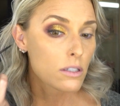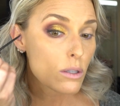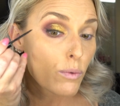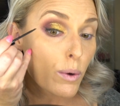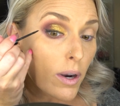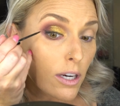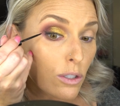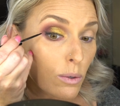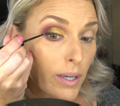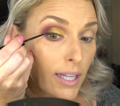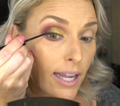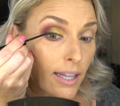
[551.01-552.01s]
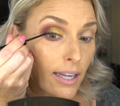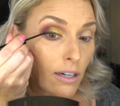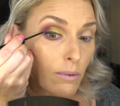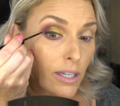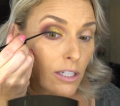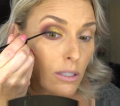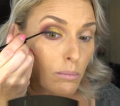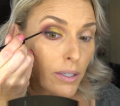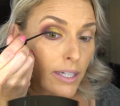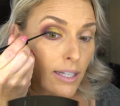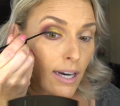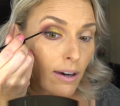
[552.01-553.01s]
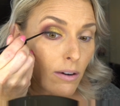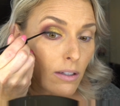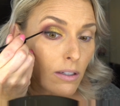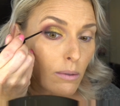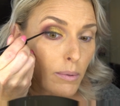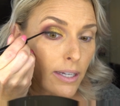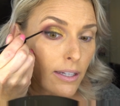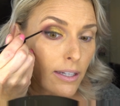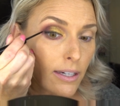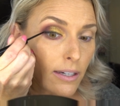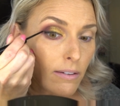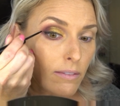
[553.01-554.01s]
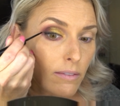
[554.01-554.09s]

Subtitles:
So if we want to do wing eyeliner, we can just bring it out a little bit here.